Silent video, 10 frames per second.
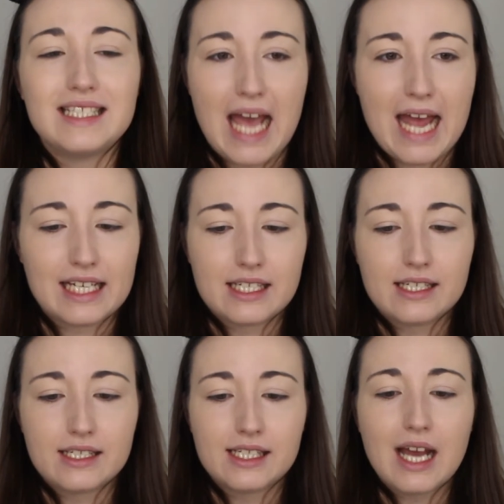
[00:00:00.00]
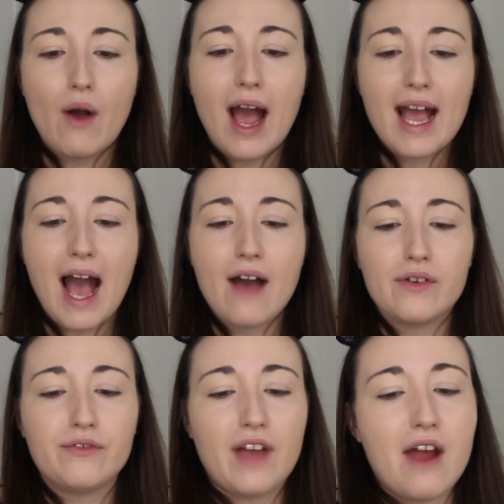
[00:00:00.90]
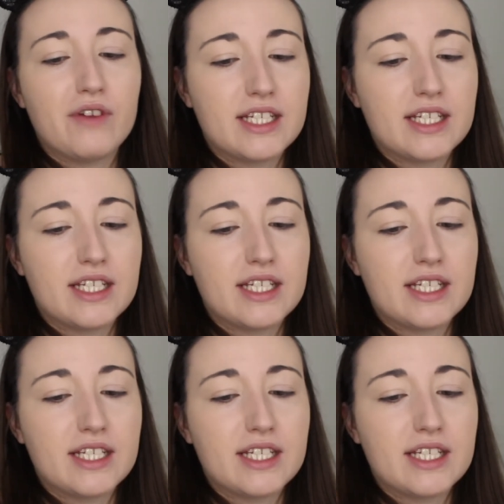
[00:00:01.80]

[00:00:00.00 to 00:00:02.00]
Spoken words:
dense. Now, I have a very